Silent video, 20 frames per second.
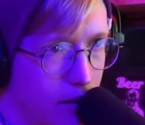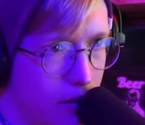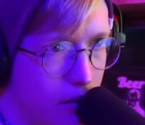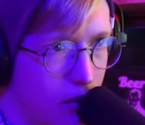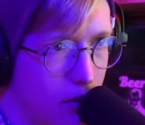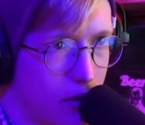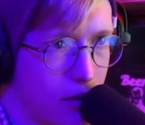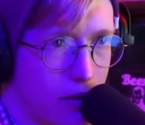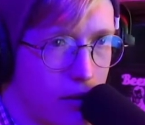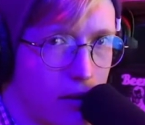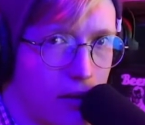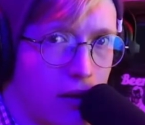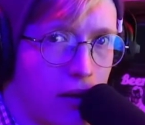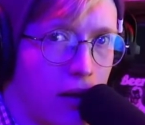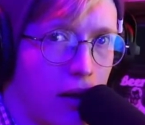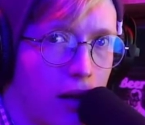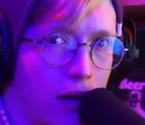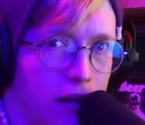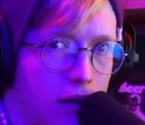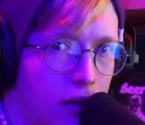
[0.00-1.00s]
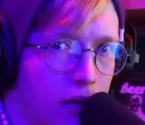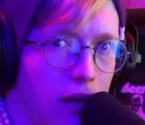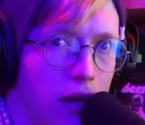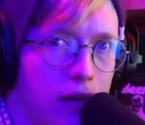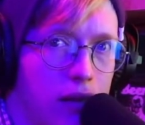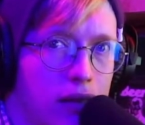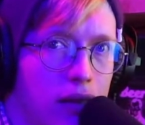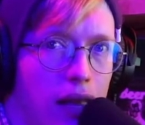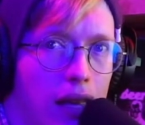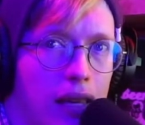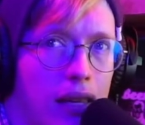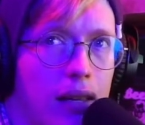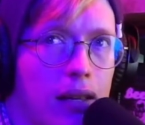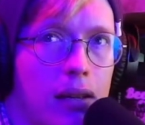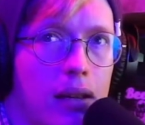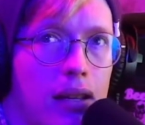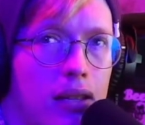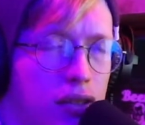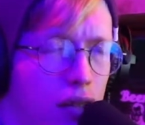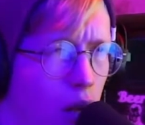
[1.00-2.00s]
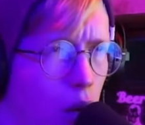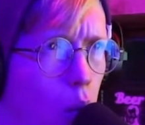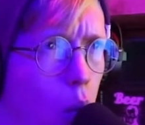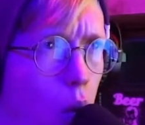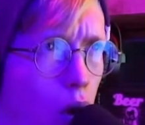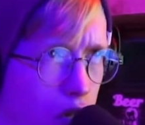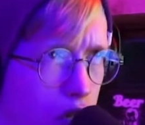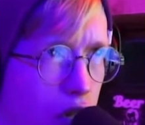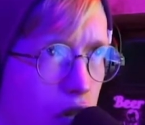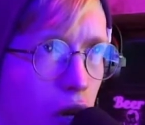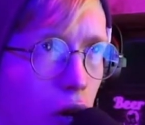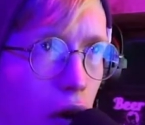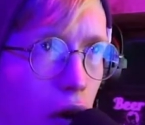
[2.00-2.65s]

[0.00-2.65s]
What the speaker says: just, it's like washing your